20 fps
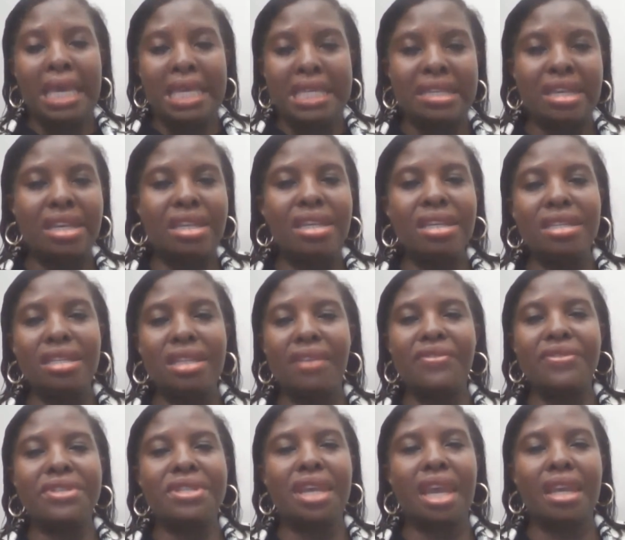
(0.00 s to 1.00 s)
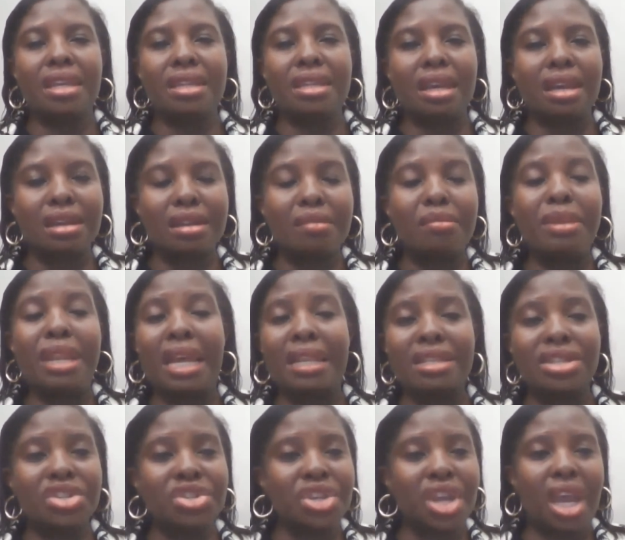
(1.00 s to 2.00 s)
As Chris have said,
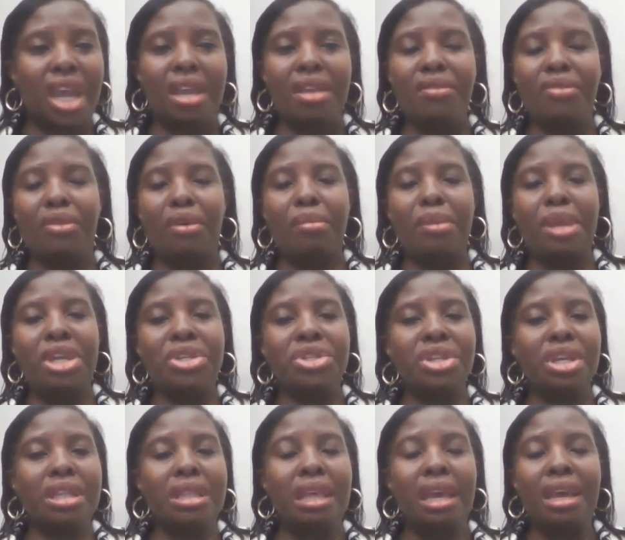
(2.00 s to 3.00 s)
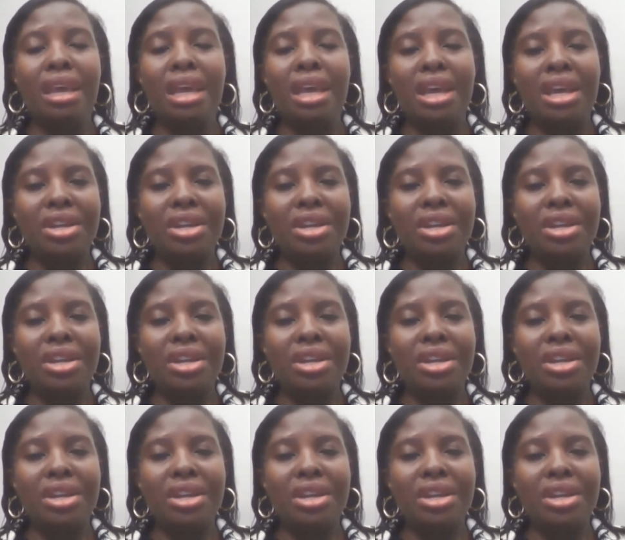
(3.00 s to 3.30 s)
criminals share information,